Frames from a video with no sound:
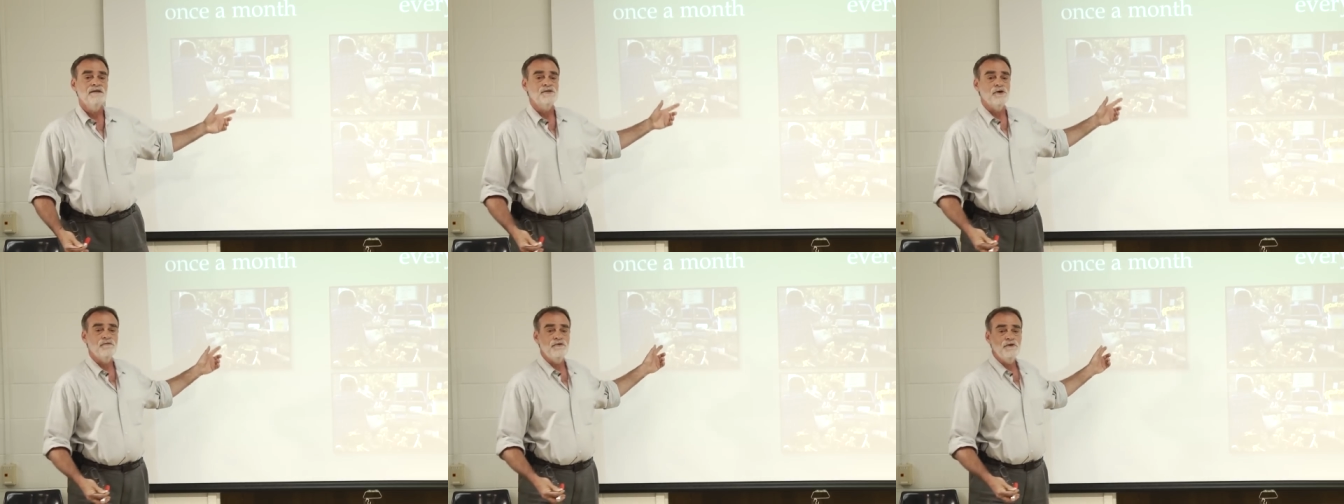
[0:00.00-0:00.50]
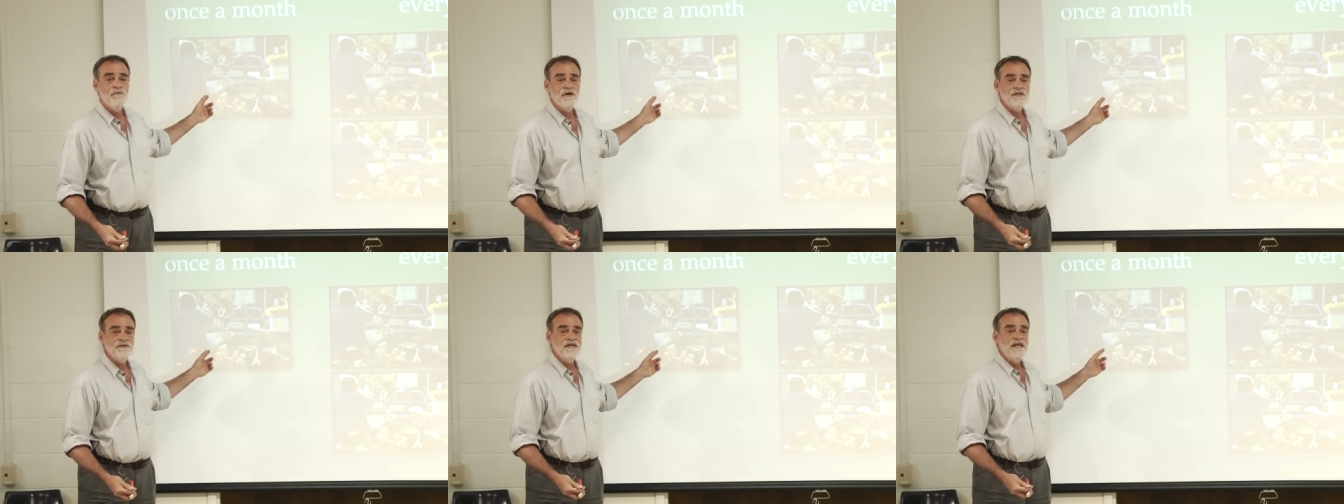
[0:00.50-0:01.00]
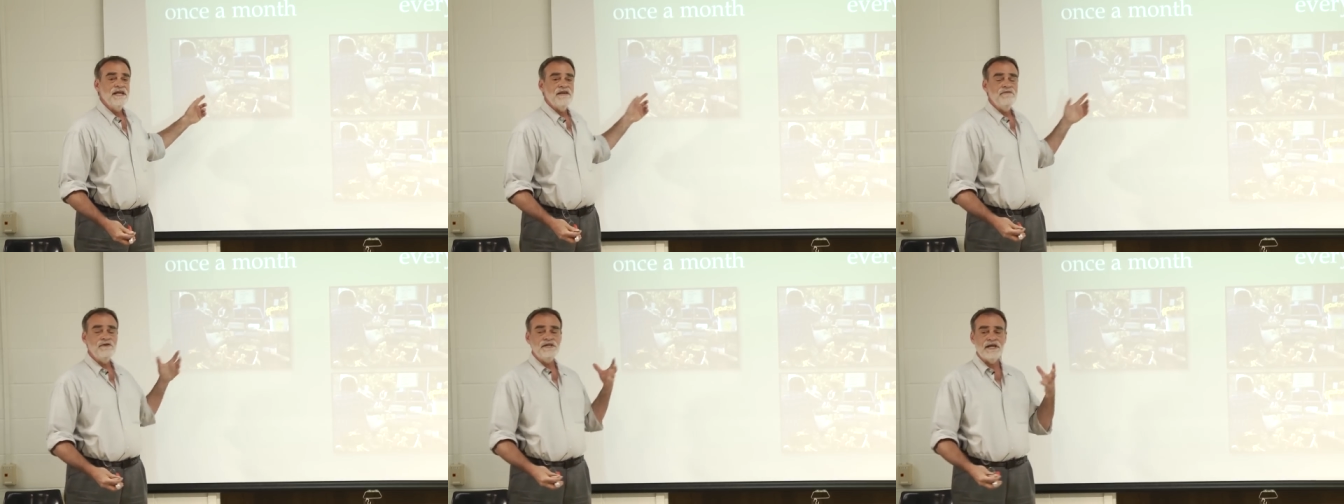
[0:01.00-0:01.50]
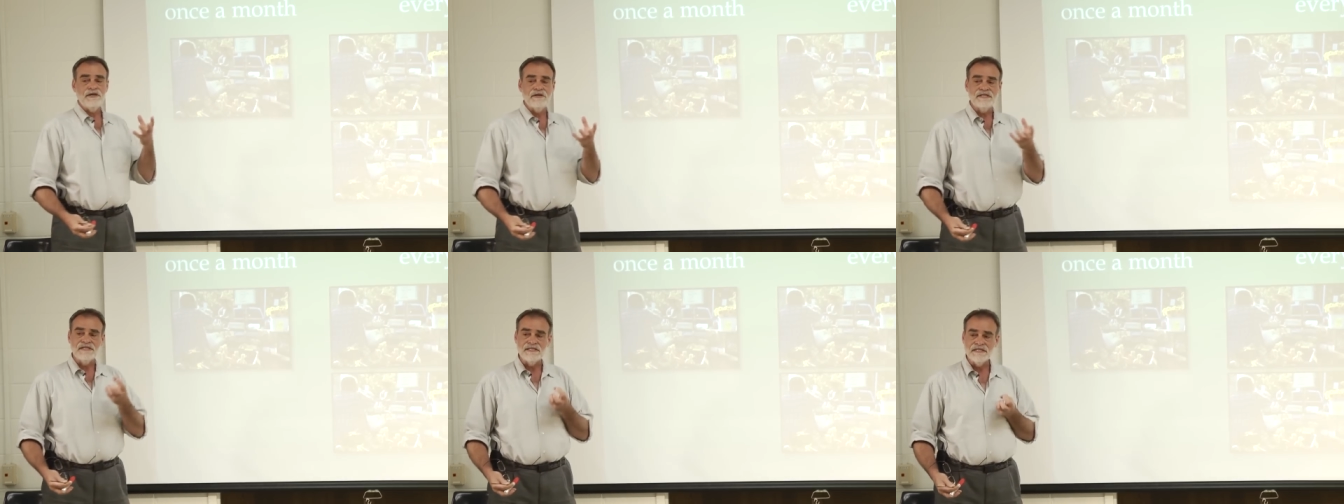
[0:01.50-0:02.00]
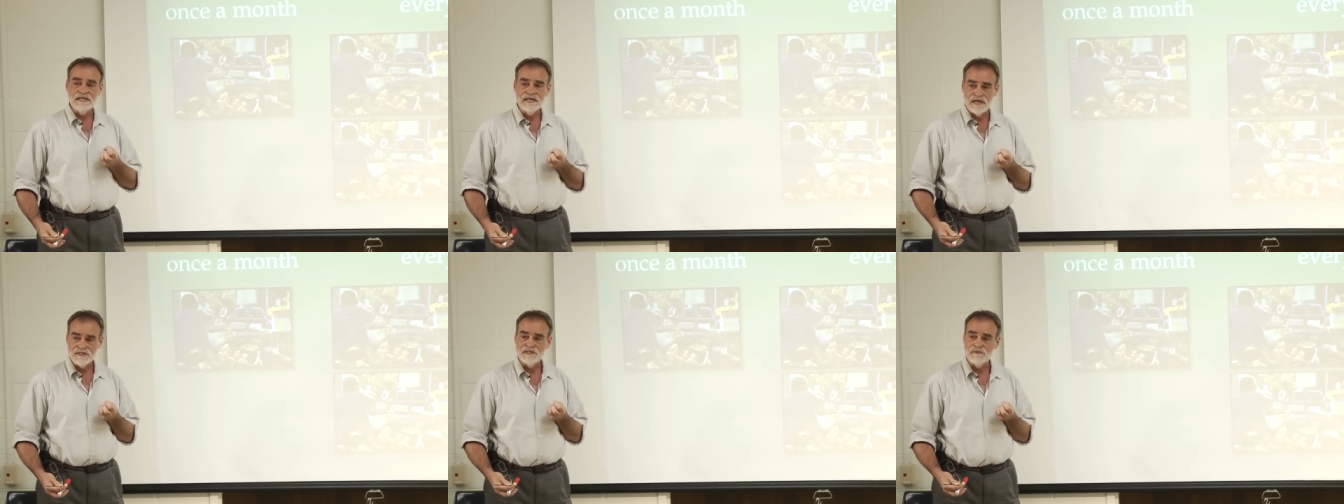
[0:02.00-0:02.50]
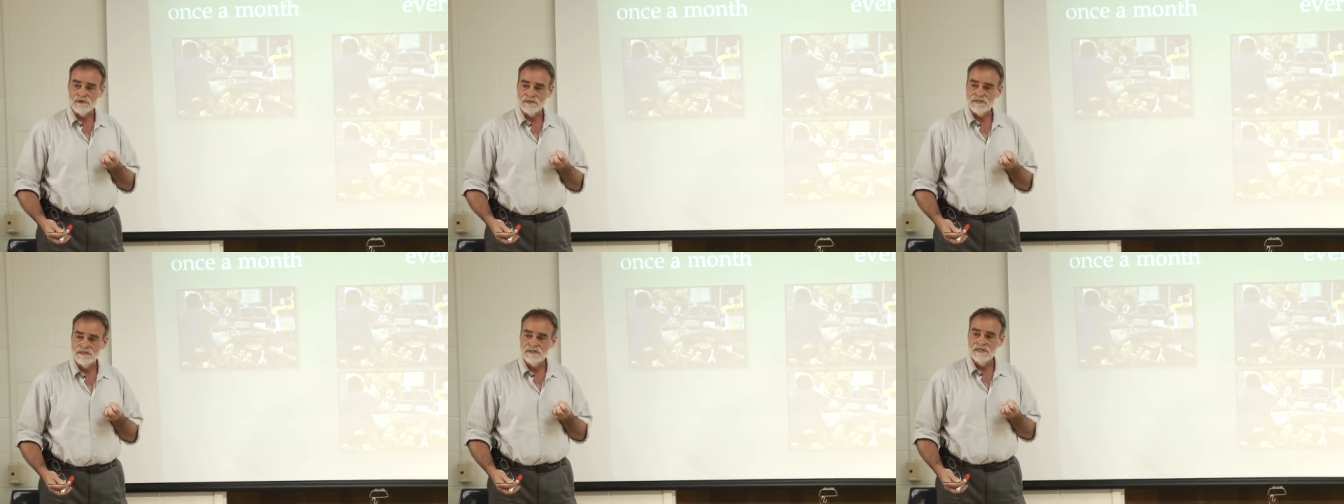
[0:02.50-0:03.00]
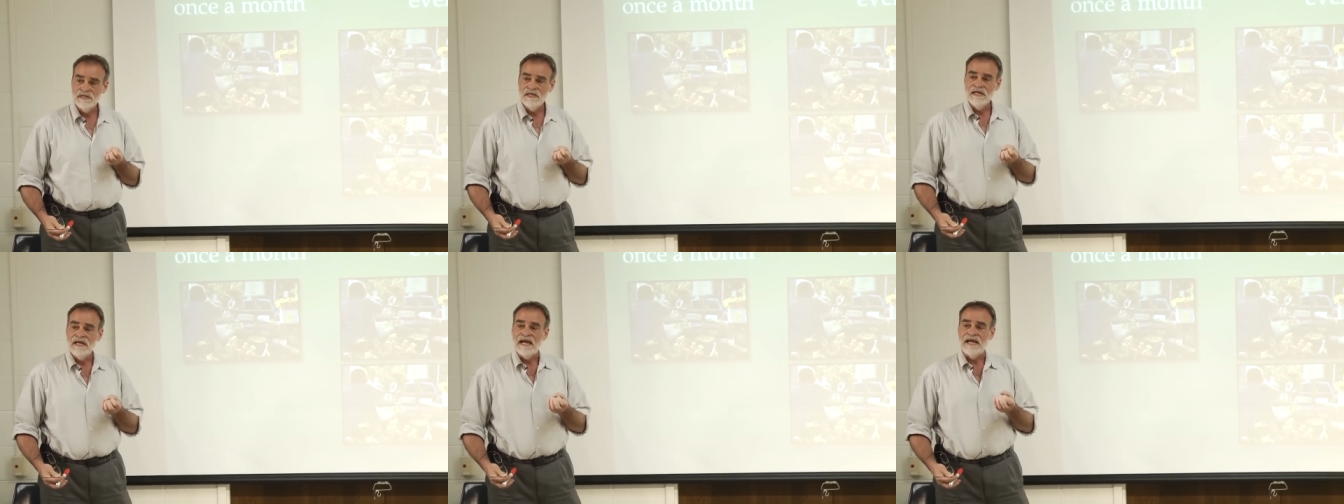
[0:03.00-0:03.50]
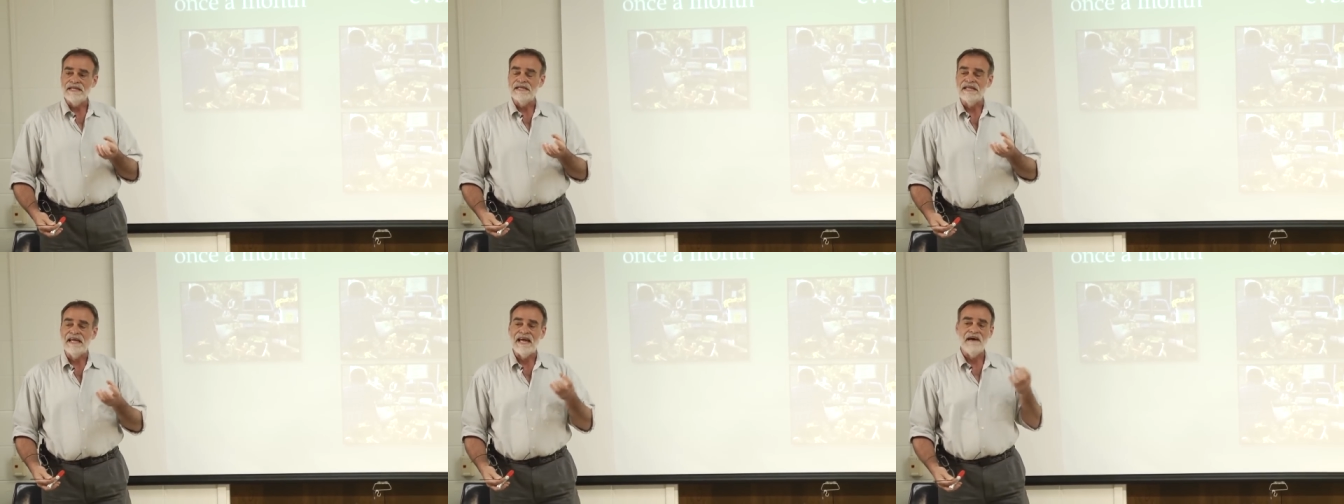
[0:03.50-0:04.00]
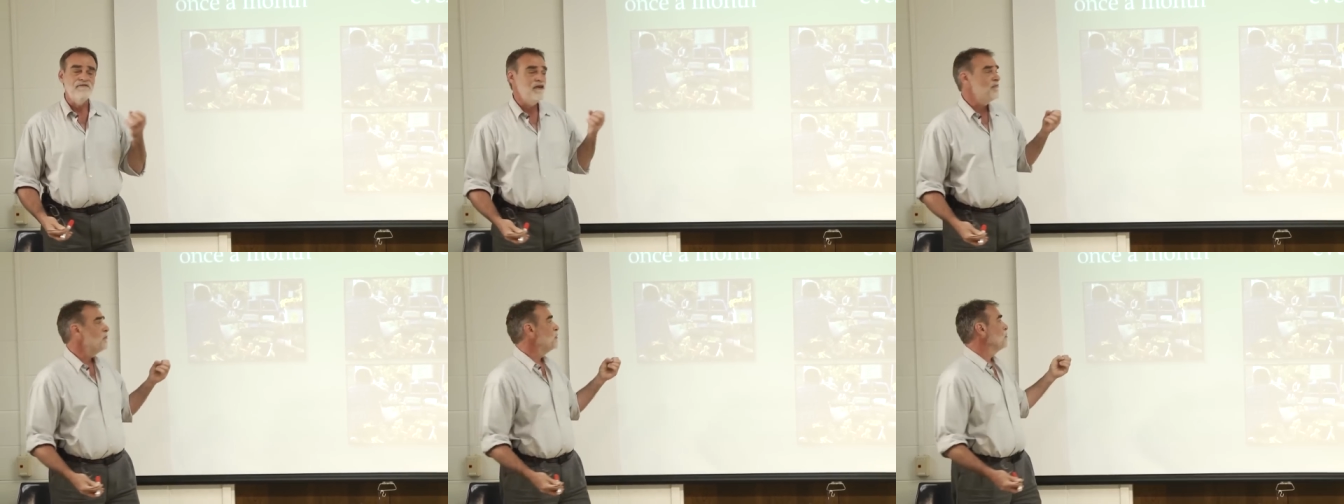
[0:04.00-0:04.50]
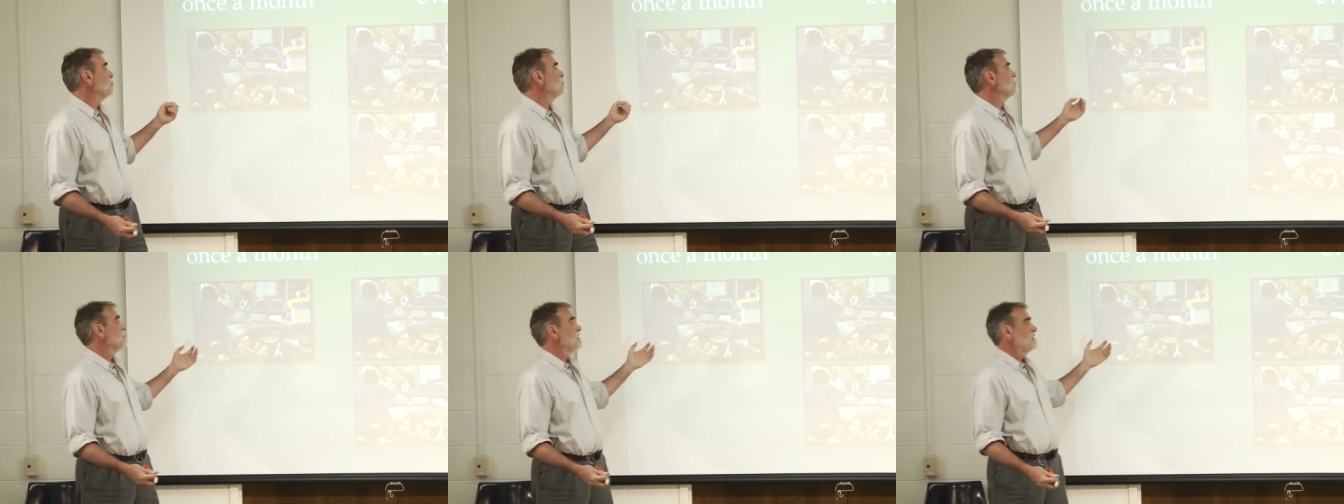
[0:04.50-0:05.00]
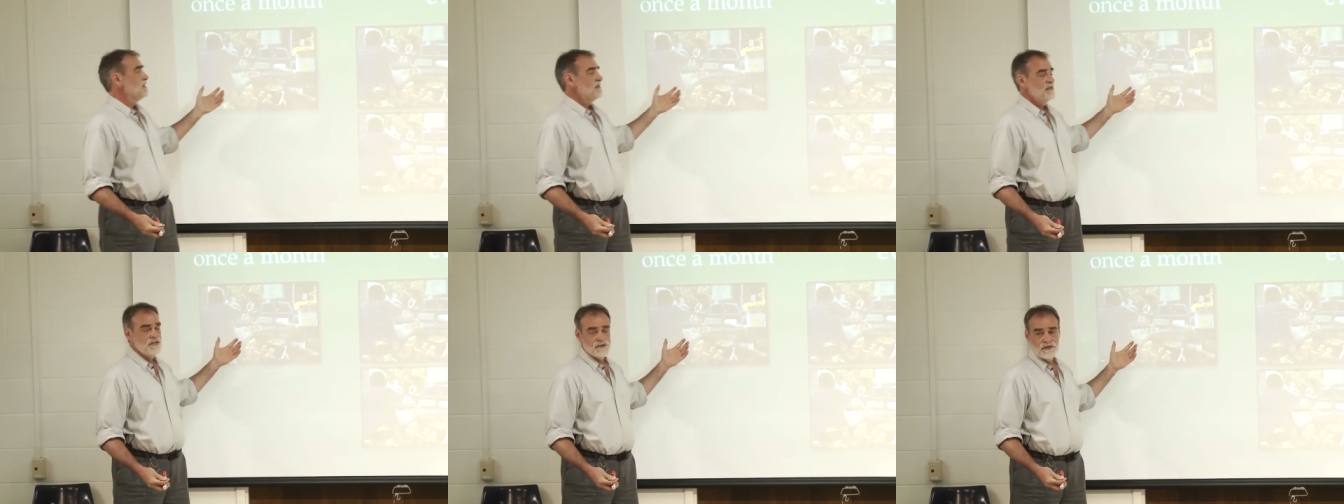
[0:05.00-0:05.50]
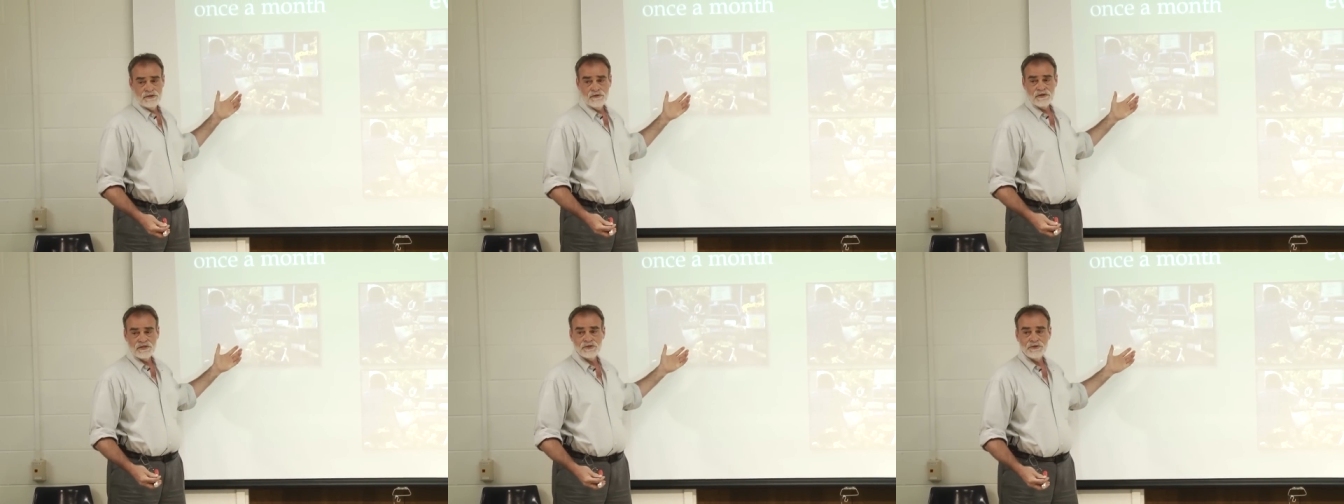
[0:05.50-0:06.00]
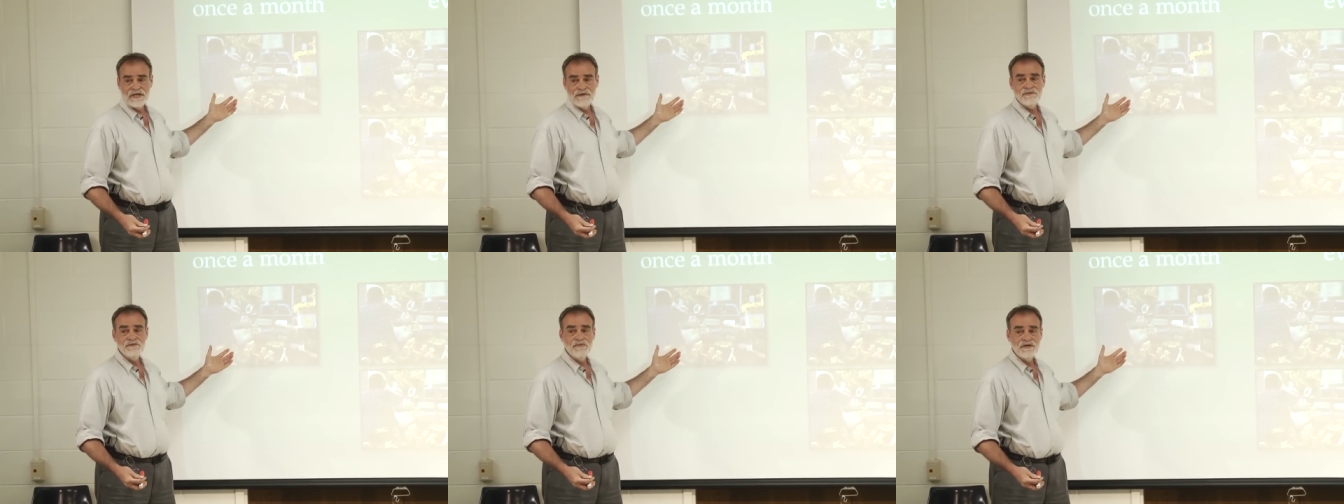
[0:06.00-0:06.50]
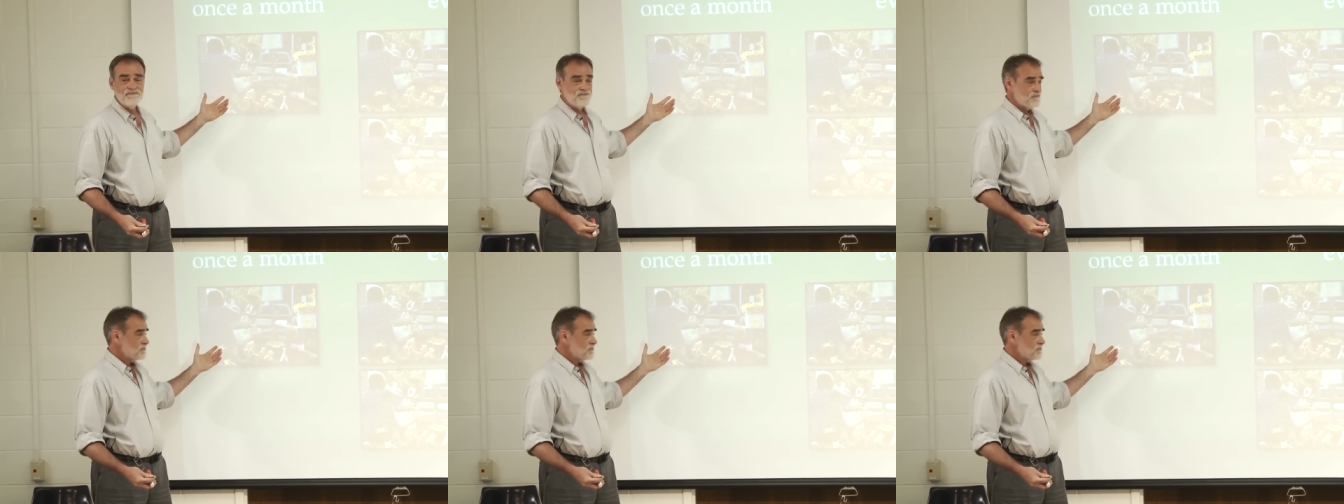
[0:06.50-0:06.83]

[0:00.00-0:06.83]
So if you, multi if you take your existing customers and can have them move, these are the two extremes, but